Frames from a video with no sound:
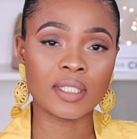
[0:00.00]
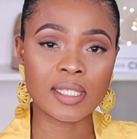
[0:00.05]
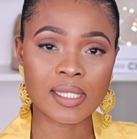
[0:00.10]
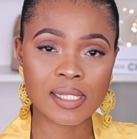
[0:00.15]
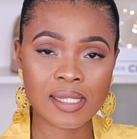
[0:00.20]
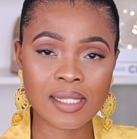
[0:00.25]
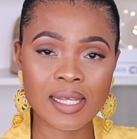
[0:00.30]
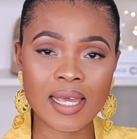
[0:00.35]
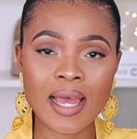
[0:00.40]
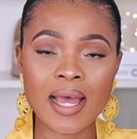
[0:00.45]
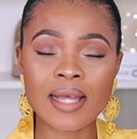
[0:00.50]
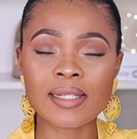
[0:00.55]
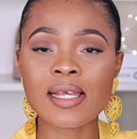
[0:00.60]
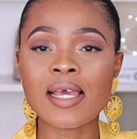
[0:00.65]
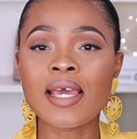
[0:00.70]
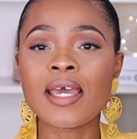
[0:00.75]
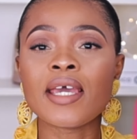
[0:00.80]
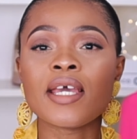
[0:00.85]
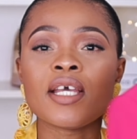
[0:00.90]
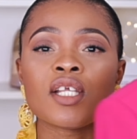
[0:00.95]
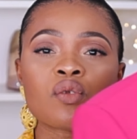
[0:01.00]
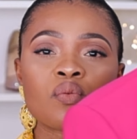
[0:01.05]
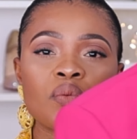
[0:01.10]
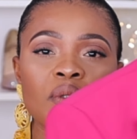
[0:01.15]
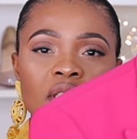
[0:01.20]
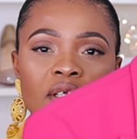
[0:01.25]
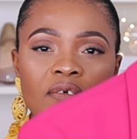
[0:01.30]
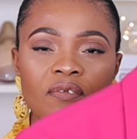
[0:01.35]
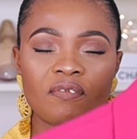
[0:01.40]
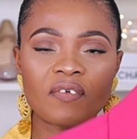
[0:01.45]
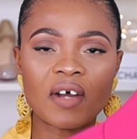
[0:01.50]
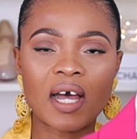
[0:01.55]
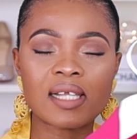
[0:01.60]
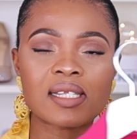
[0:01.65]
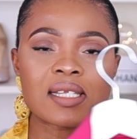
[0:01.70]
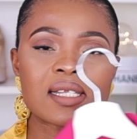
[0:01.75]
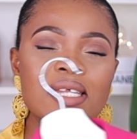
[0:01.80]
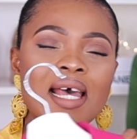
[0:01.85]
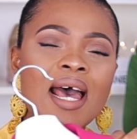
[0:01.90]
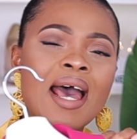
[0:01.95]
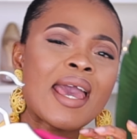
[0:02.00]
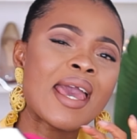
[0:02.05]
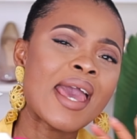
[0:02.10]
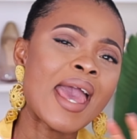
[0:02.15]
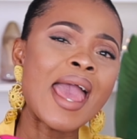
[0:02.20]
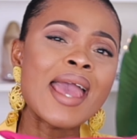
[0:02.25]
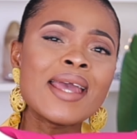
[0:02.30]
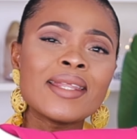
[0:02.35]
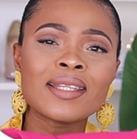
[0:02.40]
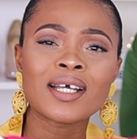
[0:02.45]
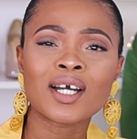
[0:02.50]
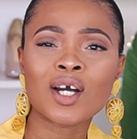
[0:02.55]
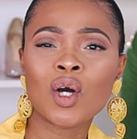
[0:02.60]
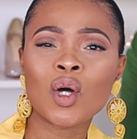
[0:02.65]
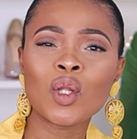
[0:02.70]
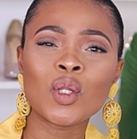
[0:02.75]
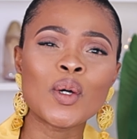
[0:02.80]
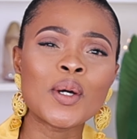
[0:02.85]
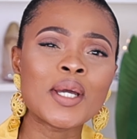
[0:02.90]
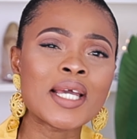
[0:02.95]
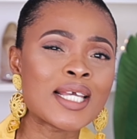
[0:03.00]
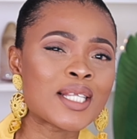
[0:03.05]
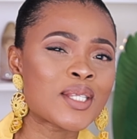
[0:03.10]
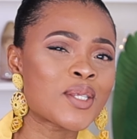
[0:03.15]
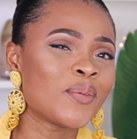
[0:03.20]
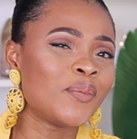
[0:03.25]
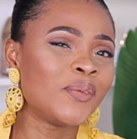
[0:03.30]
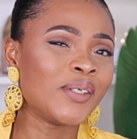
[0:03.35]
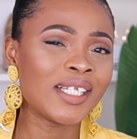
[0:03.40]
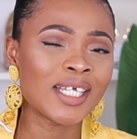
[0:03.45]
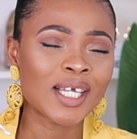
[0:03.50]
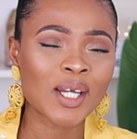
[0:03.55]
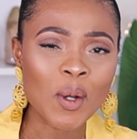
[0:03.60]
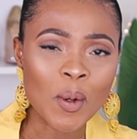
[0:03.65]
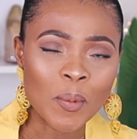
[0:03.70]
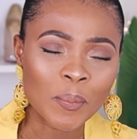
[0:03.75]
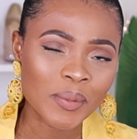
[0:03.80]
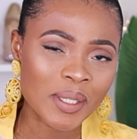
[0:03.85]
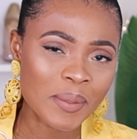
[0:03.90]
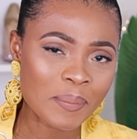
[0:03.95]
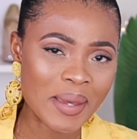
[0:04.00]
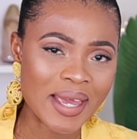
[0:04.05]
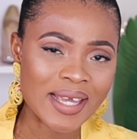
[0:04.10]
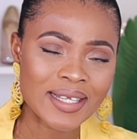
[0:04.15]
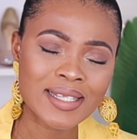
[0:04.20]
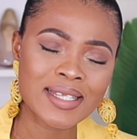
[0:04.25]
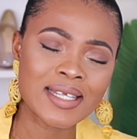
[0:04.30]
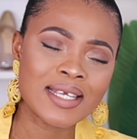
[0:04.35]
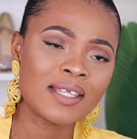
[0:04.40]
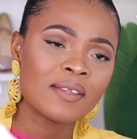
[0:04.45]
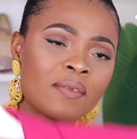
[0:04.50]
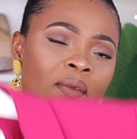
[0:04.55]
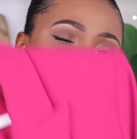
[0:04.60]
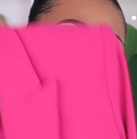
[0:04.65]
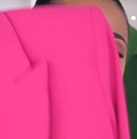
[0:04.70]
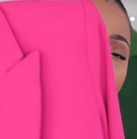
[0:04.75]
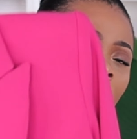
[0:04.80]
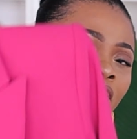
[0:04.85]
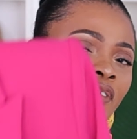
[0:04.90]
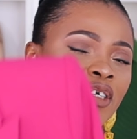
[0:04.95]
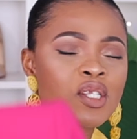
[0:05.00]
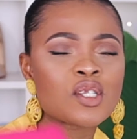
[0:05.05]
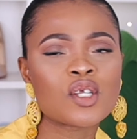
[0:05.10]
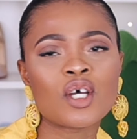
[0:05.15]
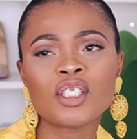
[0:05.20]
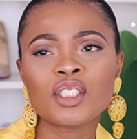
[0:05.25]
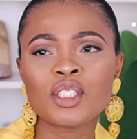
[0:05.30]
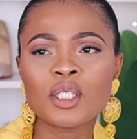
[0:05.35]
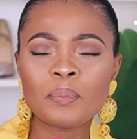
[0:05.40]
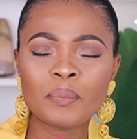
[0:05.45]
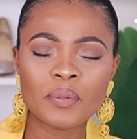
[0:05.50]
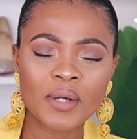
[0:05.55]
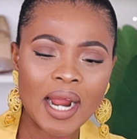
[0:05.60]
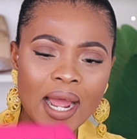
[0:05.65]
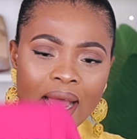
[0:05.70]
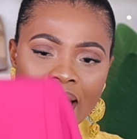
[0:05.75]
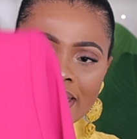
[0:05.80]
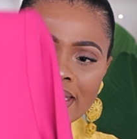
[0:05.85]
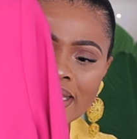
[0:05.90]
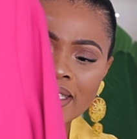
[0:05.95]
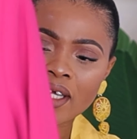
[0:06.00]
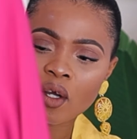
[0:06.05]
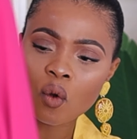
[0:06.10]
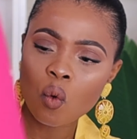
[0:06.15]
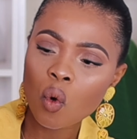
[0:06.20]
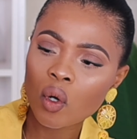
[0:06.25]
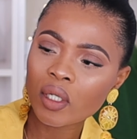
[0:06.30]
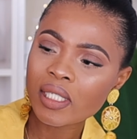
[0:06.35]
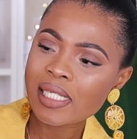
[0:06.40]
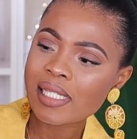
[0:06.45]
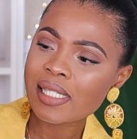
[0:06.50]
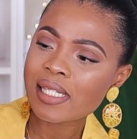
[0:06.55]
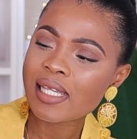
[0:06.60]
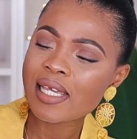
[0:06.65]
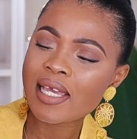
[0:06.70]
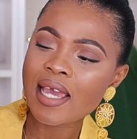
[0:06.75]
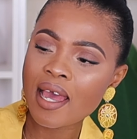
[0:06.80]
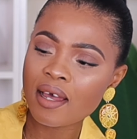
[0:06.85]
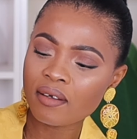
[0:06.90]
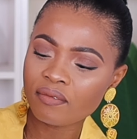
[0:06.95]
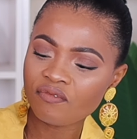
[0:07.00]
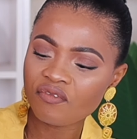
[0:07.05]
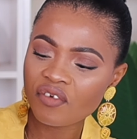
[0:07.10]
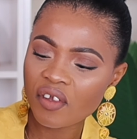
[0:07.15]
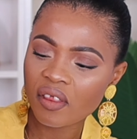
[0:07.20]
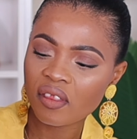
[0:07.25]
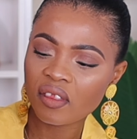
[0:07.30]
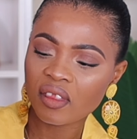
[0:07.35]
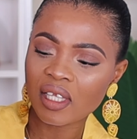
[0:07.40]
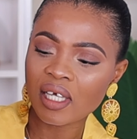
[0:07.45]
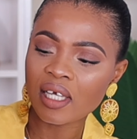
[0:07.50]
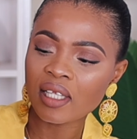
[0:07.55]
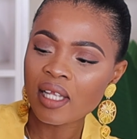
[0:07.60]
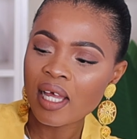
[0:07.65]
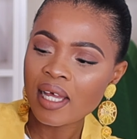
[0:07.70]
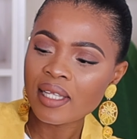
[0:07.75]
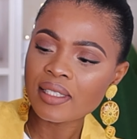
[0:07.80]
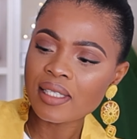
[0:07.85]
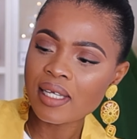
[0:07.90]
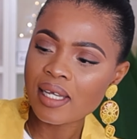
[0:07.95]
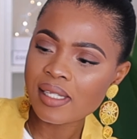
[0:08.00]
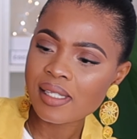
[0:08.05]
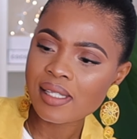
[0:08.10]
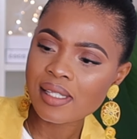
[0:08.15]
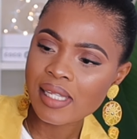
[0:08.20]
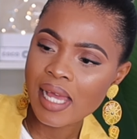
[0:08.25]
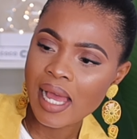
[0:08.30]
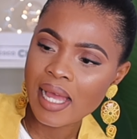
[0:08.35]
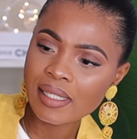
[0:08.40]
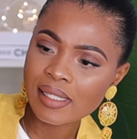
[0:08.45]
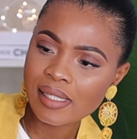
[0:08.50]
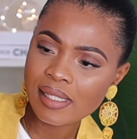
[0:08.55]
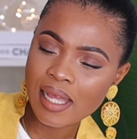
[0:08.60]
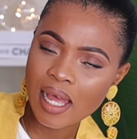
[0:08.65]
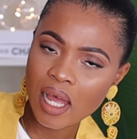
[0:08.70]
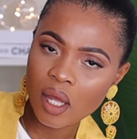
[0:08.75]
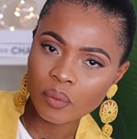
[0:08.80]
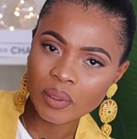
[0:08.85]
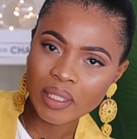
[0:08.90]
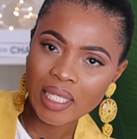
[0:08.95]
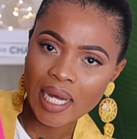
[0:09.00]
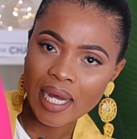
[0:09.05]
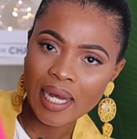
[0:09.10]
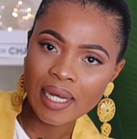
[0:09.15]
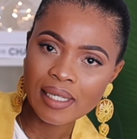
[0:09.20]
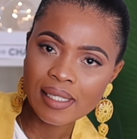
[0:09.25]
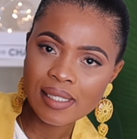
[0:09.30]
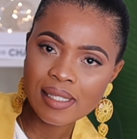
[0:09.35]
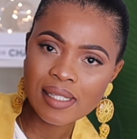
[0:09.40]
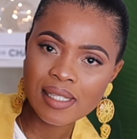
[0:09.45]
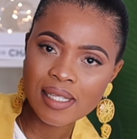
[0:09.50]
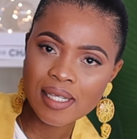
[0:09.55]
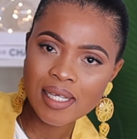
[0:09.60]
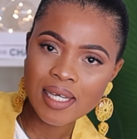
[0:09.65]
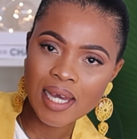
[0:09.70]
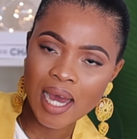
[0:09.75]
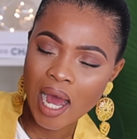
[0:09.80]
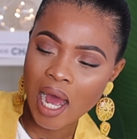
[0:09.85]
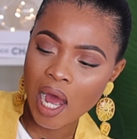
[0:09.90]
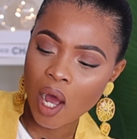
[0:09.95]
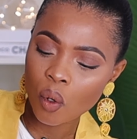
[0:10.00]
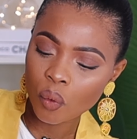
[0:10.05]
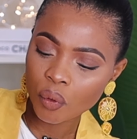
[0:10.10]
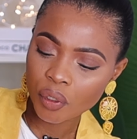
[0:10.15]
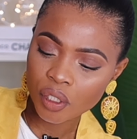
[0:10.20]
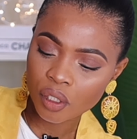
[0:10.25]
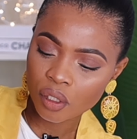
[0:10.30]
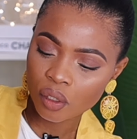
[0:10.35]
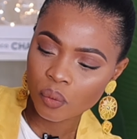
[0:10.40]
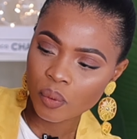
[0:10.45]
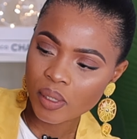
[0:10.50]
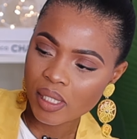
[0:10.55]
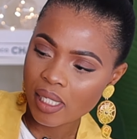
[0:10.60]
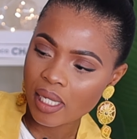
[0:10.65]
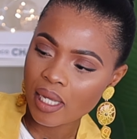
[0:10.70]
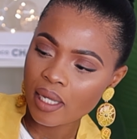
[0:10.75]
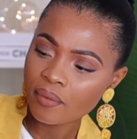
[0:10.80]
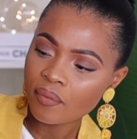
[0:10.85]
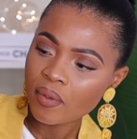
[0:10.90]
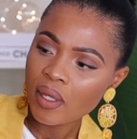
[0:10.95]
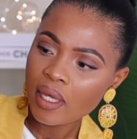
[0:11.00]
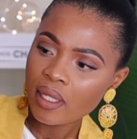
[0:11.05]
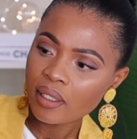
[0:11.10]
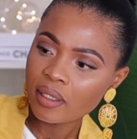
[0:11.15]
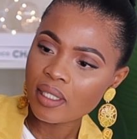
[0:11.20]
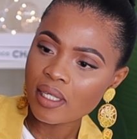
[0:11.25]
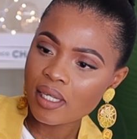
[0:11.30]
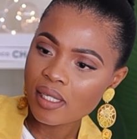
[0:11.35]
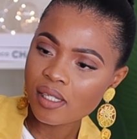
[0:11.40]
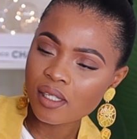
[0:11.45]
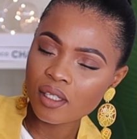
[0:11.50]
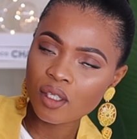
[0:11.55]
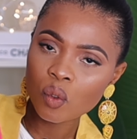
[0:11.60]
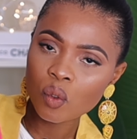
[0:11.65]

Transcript: on the skirt. It's really versatile, and the color, it's really complimenting. For such a price and the quality, everything, this stands out, guys. See how cute this